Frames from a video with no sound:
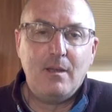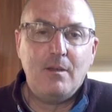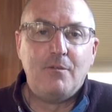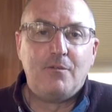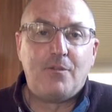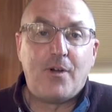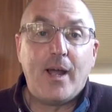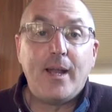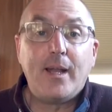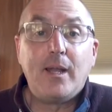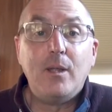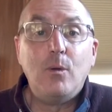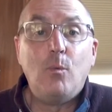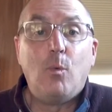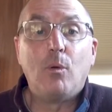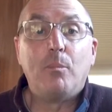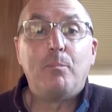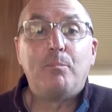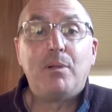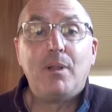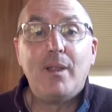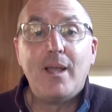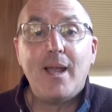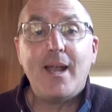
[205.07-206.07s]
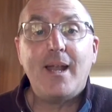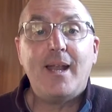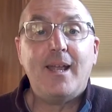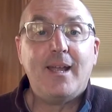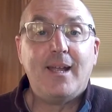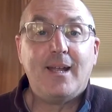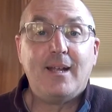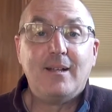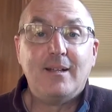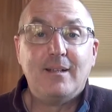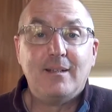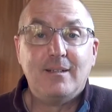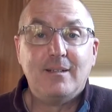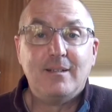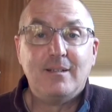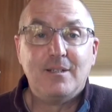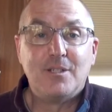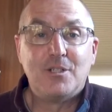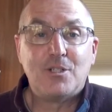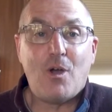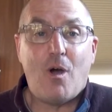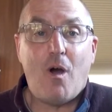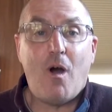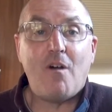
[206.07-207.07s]
Finally, we're planning
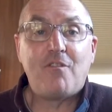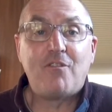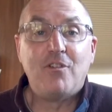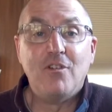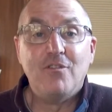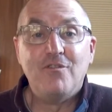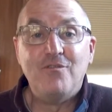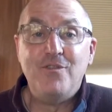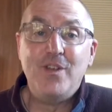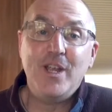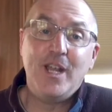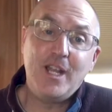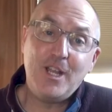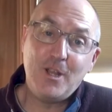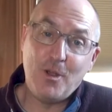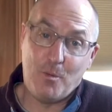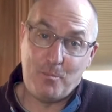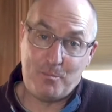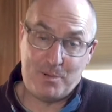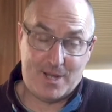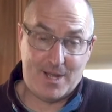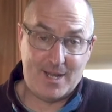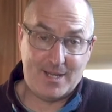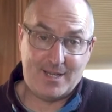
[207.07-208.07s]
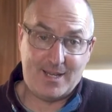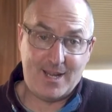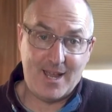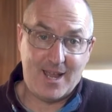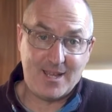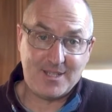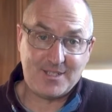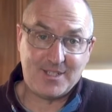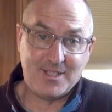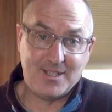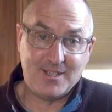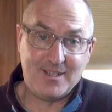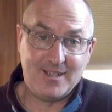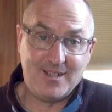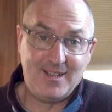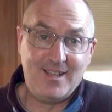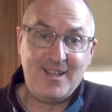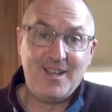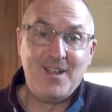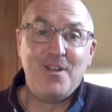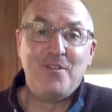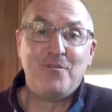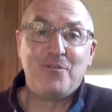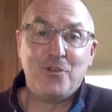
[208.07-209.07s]
to offer video podcasting
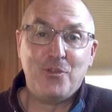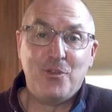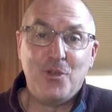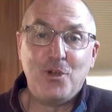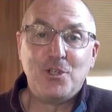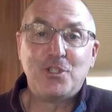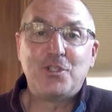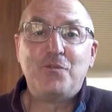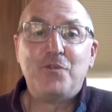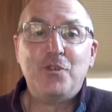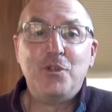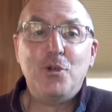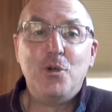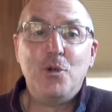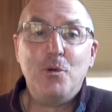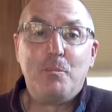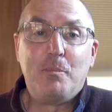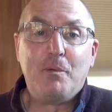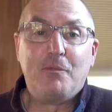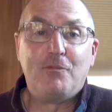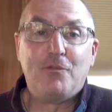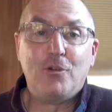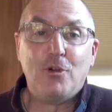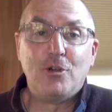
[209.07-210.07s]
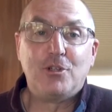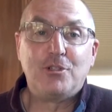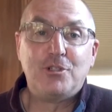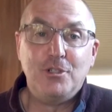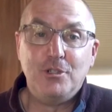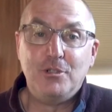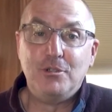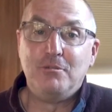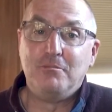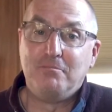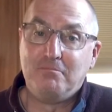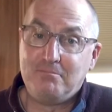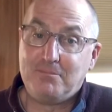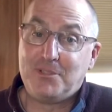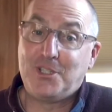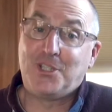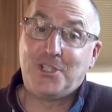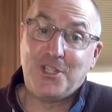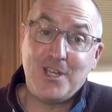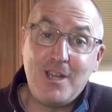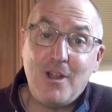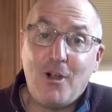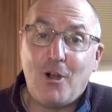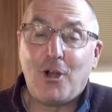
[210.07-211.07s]
for those of you who prefer to
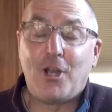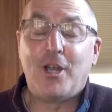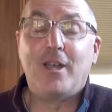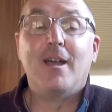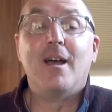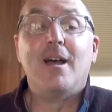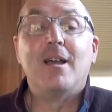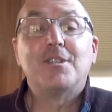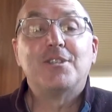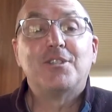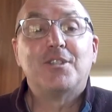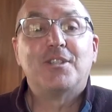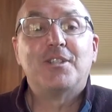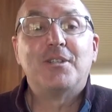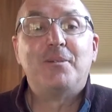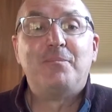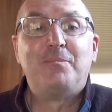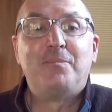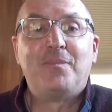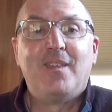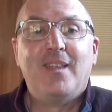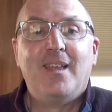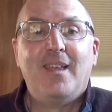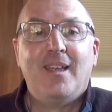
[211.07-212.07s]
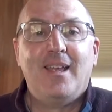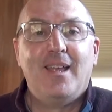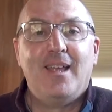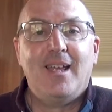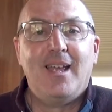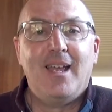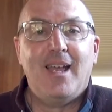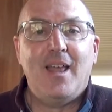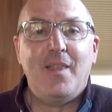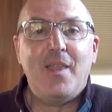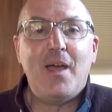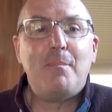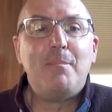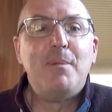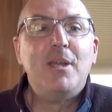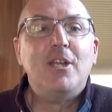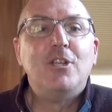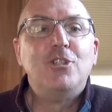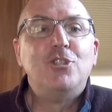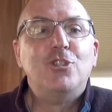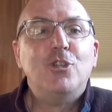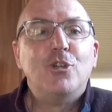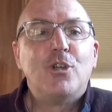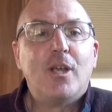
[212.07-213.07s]
see our guests, and that
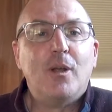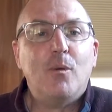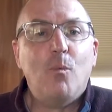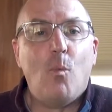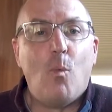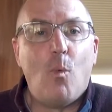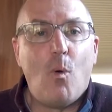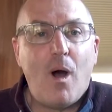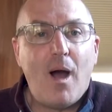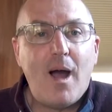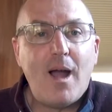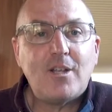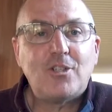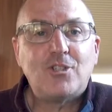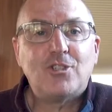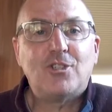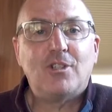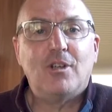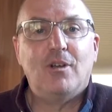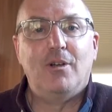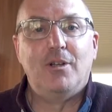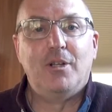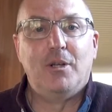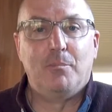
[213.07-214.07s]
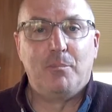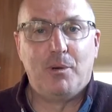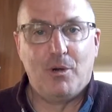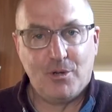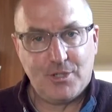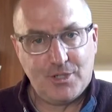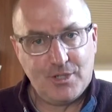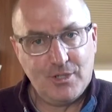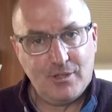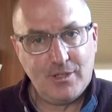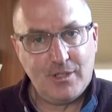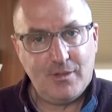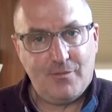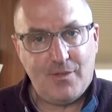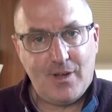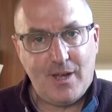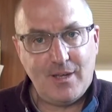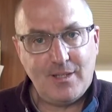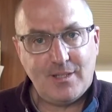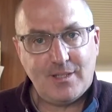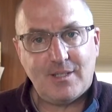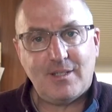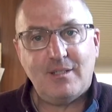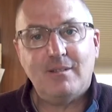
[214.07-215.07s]
means you can watch on your personal
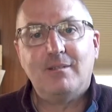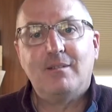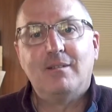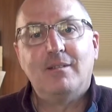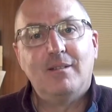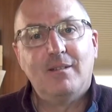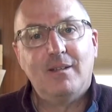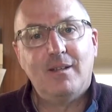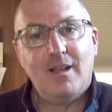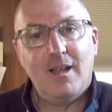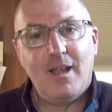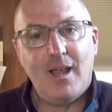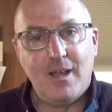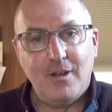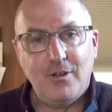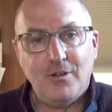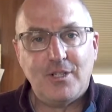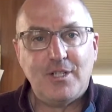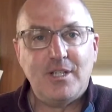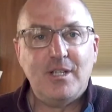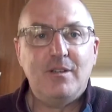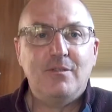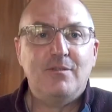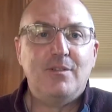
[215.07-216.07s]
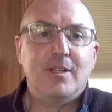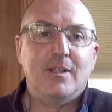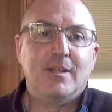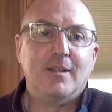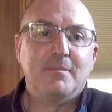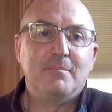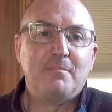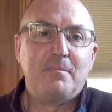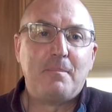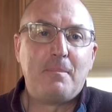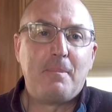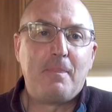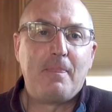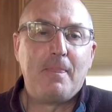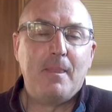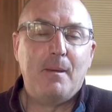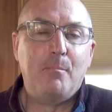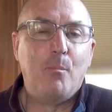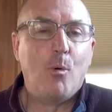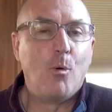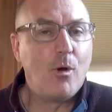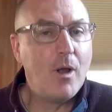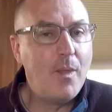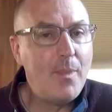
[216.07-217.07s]
device and your TV.
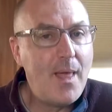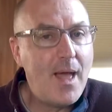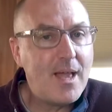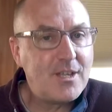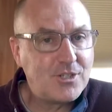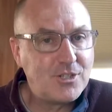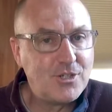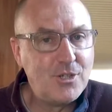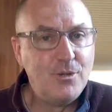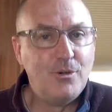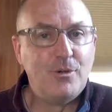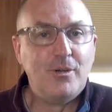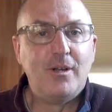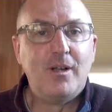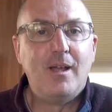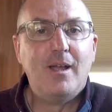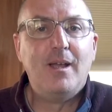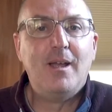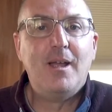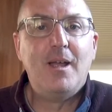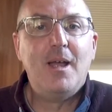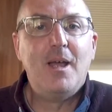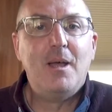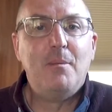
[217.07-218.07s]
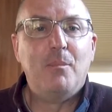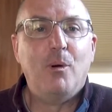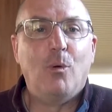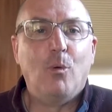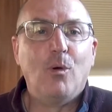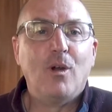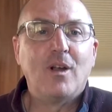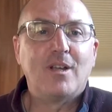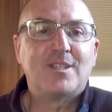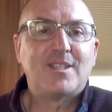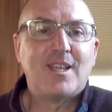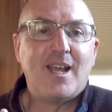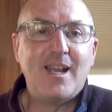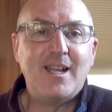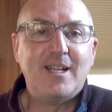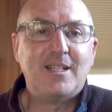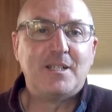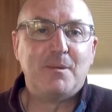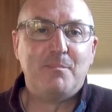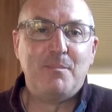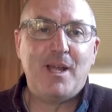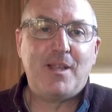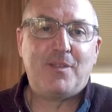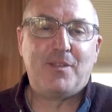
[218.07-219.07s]
More on that soon, but we're excited
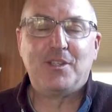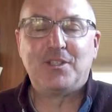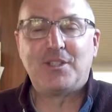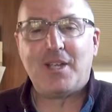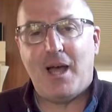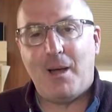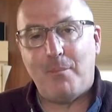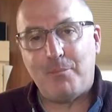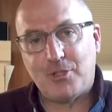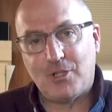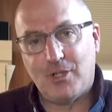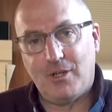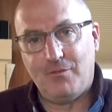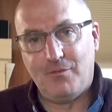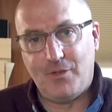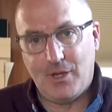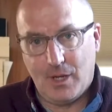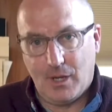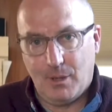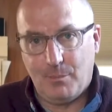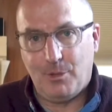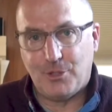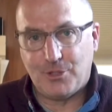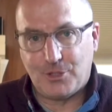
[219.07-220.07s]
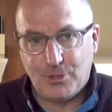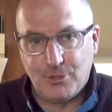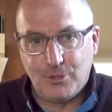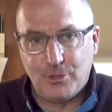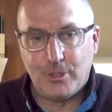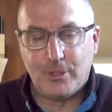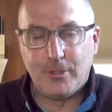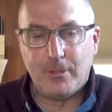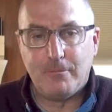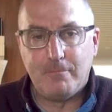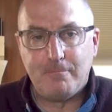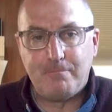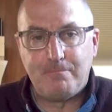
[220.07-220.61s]
to make this option available to you.